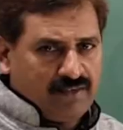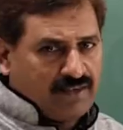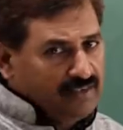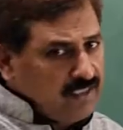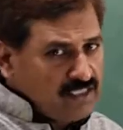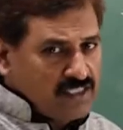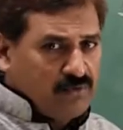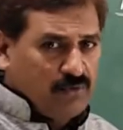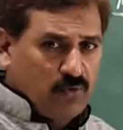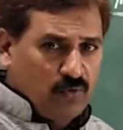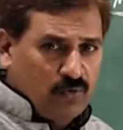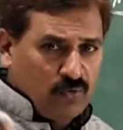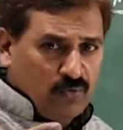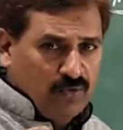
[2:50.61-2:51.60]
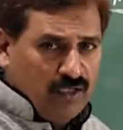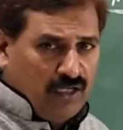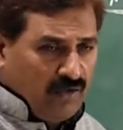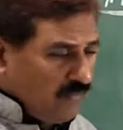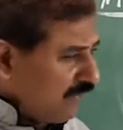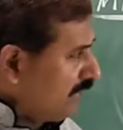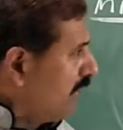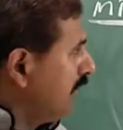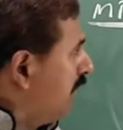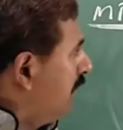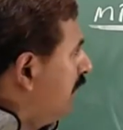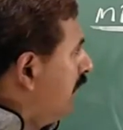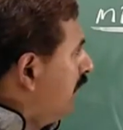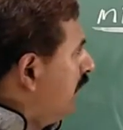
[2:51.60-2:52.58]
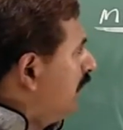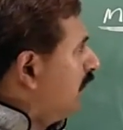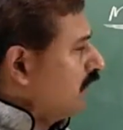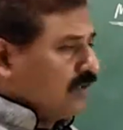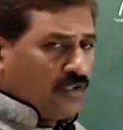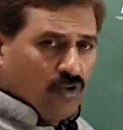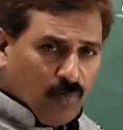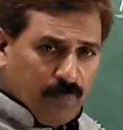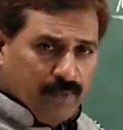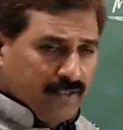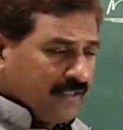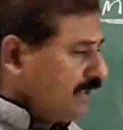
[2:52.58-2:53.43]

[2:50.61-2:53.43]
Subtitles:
Next we will go to our topic,